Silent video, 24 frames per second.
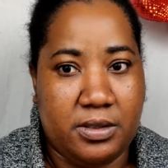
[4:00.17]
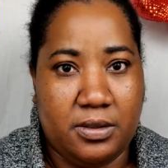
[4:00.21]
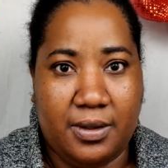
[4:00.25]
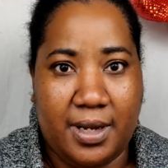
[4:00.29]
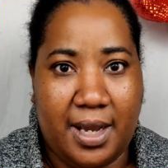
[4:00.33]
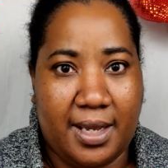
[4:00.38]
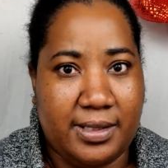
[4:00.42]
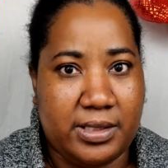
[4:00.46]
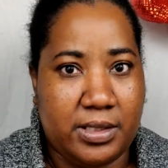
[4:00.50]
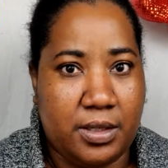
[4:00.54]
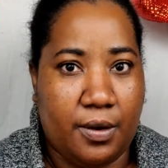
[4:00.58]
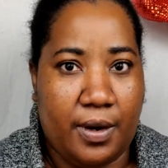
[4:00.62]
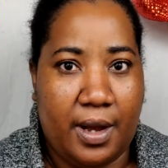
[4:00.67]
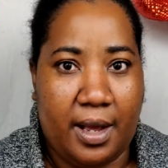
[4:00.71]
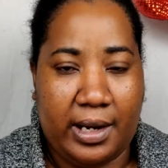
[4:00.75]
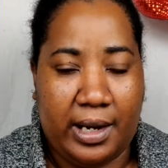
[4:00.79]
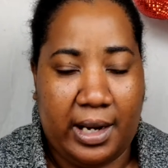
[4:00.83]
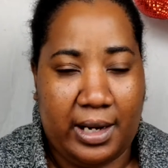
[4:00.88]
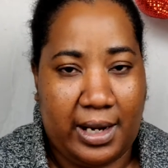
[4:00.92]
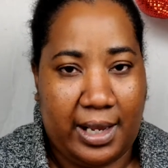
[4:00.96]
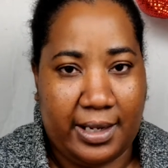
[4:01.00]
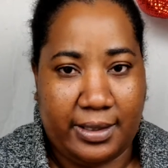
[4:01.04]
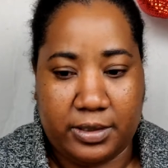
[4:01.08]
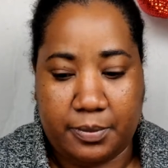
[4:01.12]
you guys know how
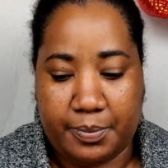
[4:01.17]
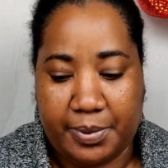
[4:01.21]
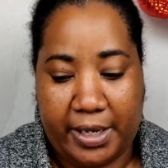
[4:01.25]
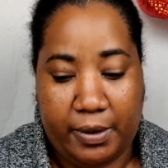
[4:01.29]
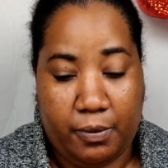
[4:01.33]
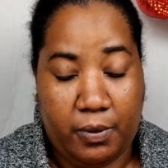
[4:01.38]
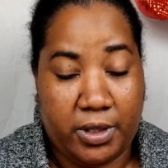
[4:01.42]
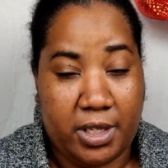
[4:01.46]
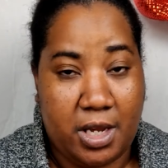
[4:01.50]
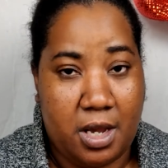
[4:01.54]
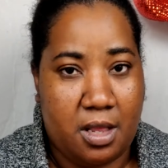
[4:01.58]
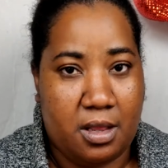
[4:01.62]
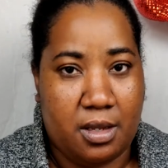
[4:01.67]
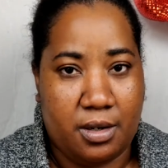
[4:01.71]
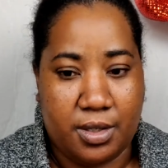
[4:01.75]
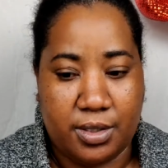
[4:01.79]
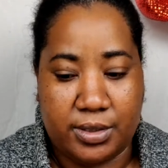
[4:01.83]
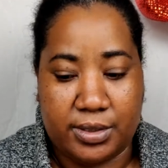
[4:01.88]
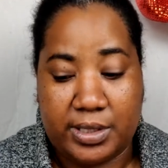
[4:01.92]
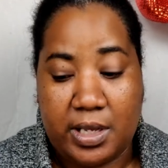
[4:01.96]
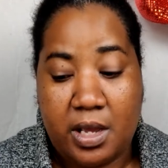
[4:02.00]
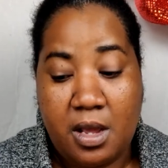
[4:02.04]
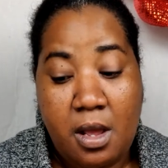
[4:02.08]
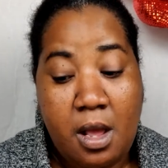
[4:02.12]
they like to play with
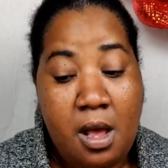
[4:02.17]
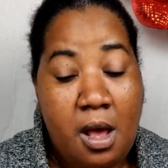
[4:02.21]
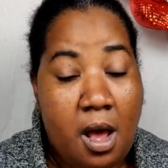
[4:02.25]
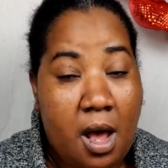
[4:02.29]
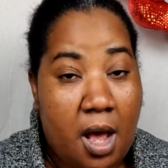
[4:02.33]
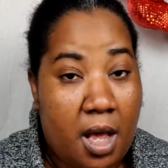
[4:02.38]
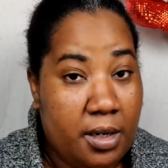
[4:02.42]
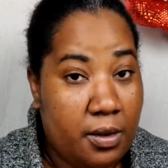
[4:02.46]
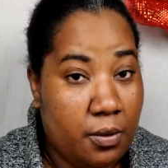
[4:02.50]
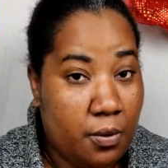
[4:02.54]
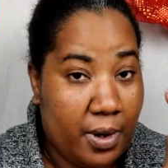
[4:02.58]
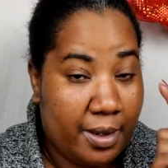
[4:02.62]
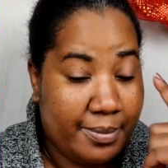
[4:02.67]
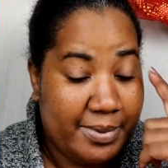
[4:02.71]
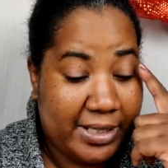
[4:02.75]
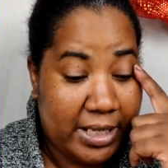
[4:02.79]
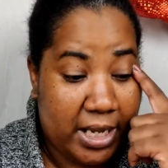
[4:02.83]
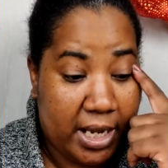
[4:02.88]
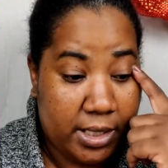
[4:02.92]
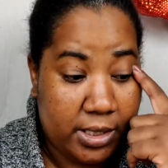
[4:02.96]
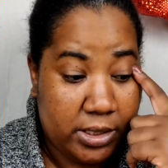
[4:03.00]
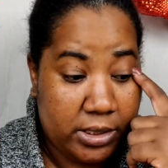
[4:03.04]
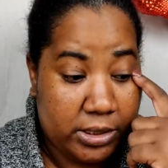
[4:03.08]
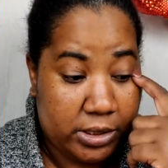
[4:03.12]
colors on the
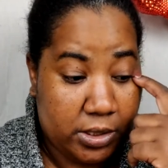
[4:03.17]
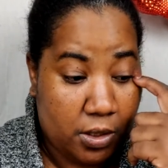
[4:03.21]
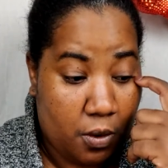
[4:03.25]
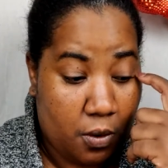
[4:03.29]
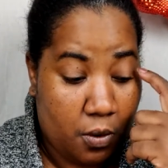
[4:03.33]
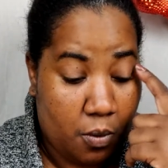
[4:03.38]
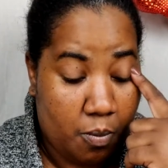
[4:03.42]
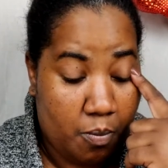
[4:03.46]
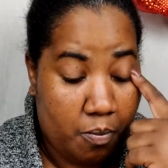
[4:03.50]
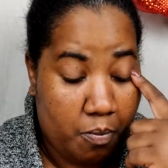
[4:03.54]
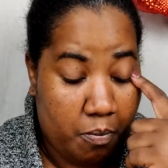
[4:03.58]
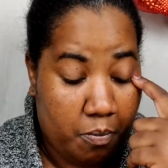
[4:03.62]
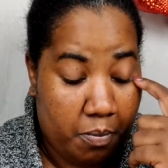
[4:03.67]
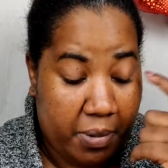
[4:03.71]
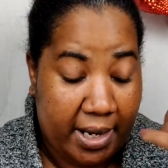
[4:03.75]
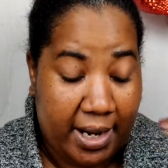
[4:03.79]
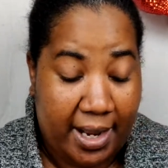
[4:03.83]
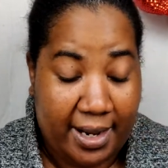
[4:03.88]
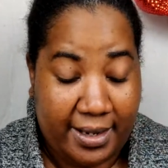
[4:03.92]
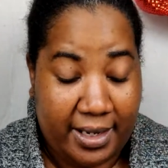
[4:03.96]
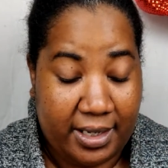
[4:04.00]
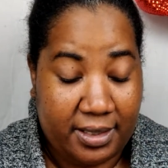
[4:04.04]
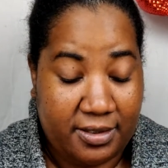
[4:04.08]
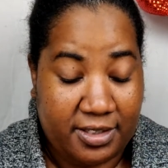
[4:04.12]
website. So, but
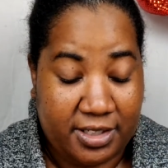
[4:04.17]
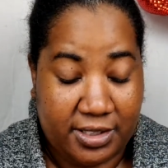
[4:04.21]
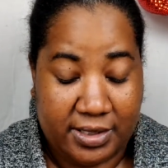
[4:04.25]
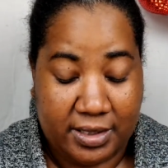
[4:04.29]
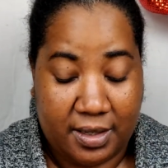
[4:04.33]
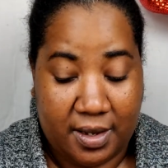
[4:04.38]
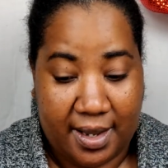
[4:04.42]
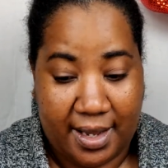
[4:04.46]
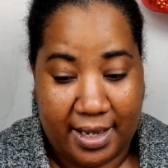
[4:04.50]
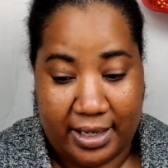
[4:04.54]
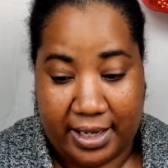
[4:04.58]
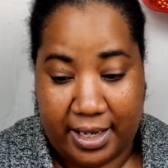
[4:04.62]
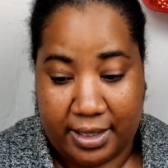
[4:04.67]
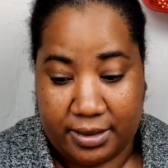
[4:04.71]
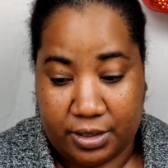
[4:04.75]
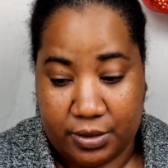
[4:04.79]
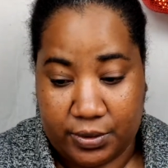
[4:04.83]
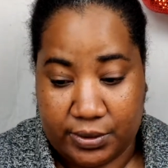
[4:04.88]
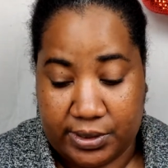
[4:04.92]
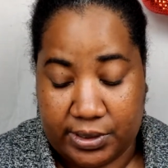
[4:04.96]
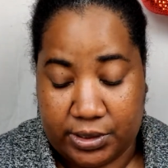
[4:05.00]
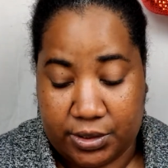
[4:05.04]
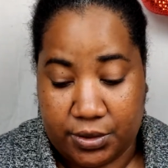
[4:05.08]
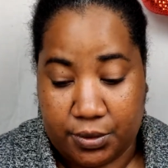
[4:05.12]
I did just go ahead and get
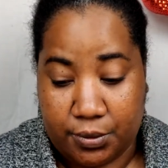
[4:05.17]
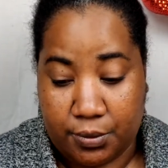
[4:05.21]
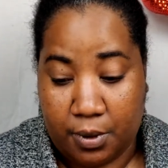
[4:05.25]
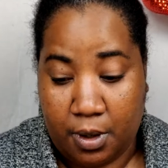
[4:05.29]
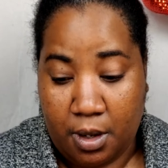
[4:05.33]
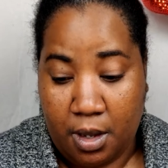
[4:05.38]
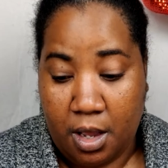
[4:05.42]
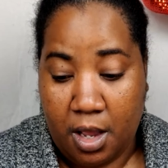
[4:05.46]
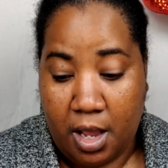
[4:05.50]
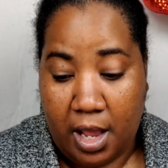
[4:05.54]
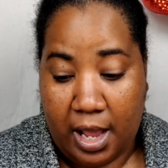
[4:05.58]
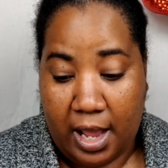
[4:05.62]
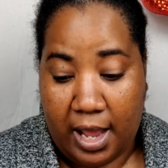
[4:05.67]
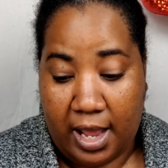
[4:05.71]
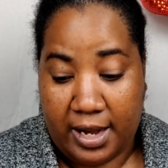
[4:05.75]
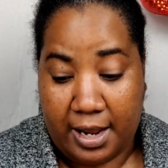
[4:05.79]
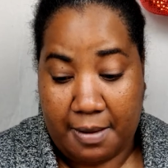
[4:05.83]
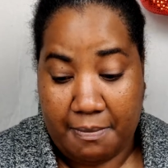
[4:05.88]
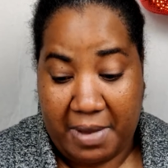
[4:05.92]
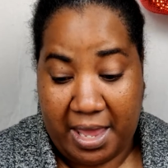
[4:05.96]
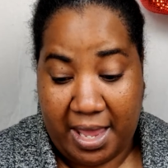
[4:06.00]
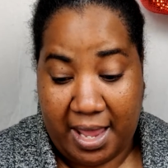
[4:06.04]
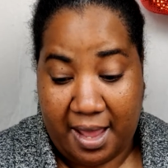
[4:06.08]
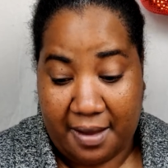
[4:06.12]
those 2, and I
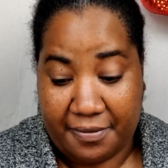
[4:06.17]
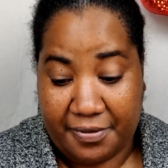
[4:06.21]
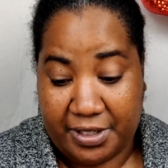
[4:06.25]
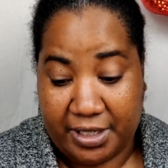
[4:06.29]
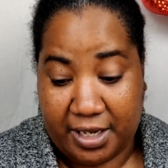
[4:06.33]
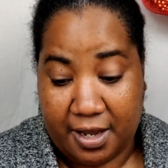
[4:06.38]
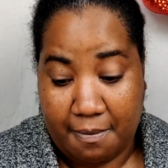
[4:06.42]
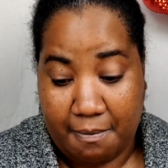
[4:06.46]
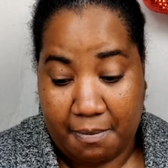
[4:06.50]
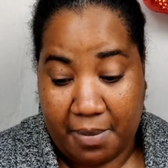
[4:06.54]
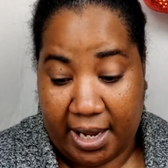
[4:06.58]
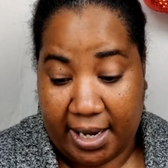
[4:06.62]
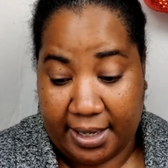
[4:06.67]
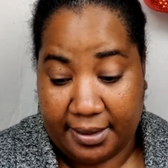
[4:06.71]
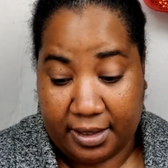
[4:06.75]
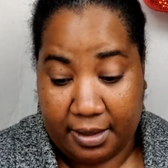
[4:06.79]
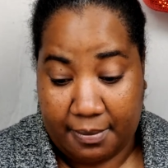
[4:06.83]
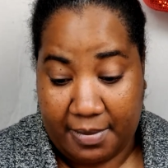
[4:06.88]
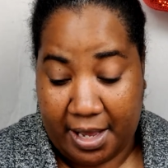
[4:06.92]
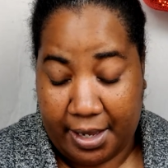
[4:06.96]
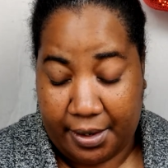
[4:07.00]
may have to combine them.